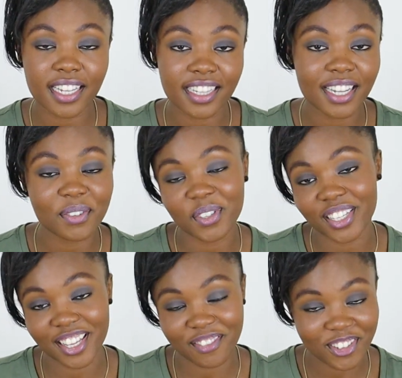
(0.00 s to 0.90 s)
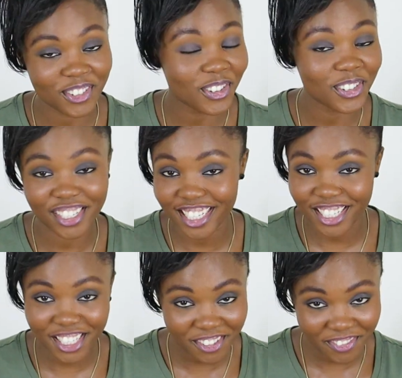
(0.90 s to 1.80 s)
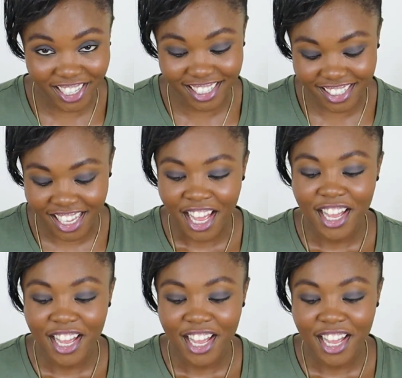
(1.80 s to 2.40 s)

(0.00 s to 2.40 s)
then that will give you only 2 marks.